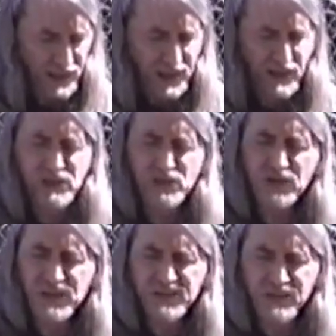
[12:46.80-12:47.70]
Now I'll show
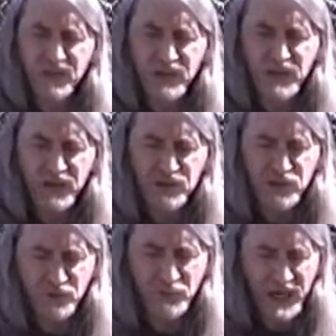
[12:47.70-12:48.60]
you something about
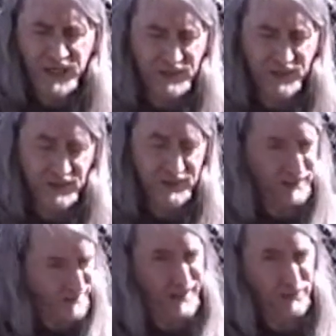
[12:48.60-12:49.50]
toothpaste,
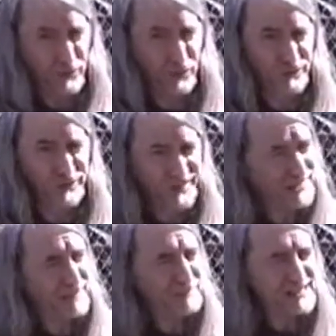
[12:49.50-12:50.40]
and I'll prove to you
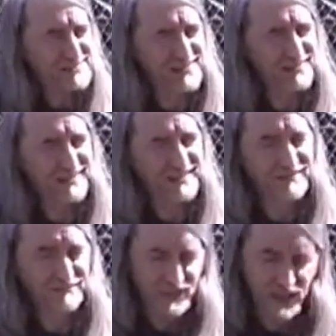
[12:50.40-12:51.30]
that I'm not selling it.
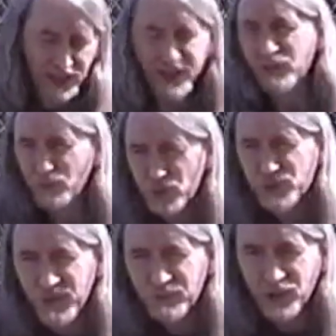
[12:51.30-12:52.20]

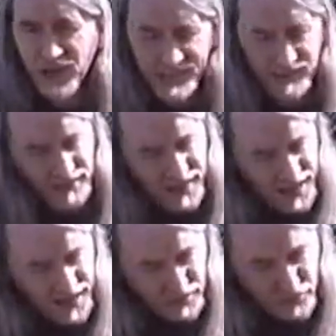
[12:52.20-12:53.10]
Most people like to lay
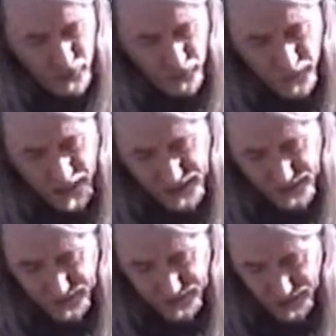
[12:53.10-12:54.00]
on their
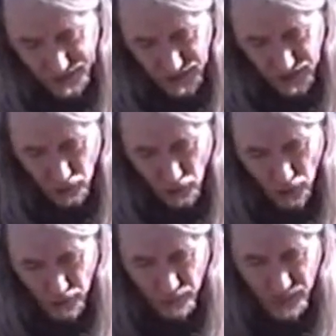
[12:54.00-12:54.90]
toothpaste a
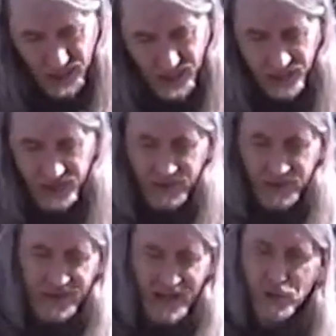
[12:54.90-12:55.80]
long bead
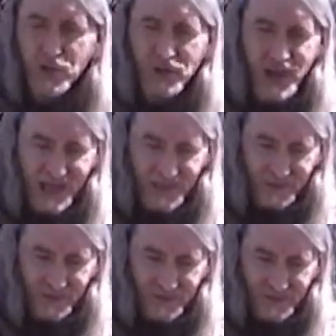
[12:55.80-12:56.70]
down the length
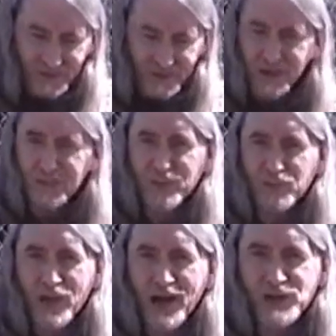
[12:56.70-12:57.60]
of the
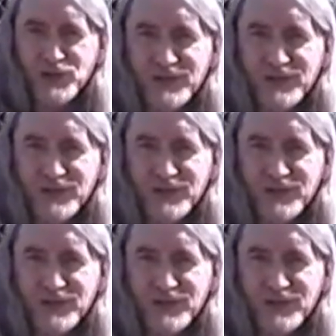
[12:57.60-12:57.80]
brush.